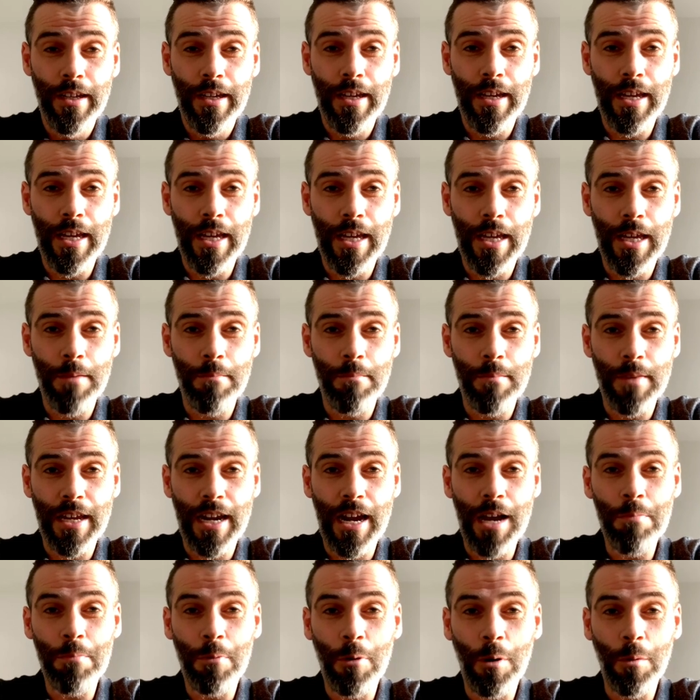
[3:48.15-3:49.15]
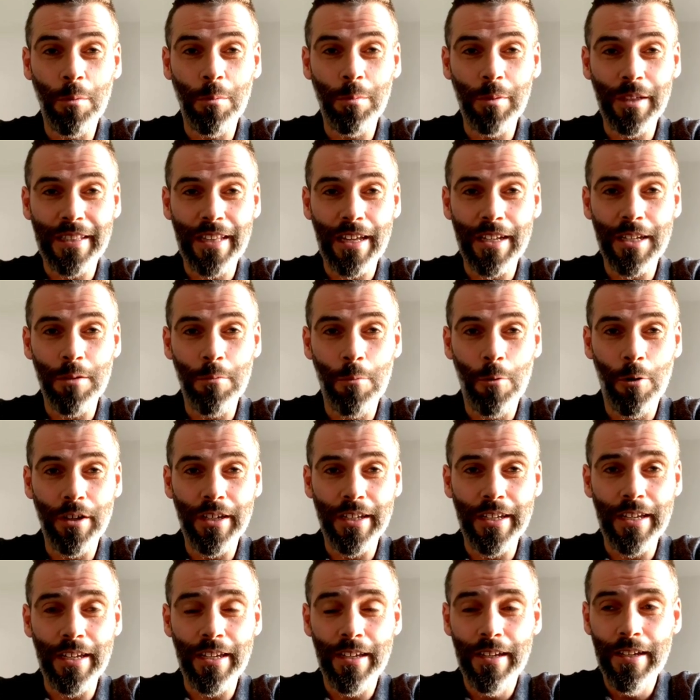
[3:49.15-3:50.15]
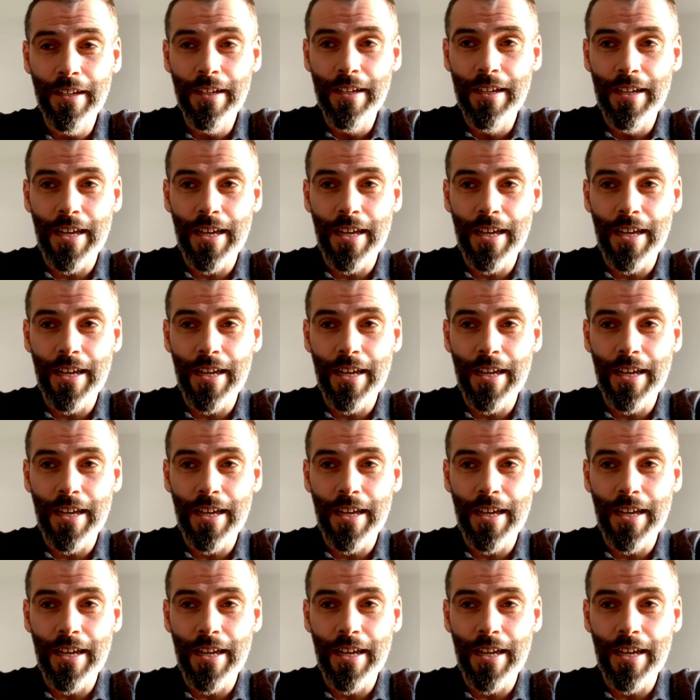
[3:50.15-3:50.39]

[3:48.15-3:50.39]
And I probably didn't want to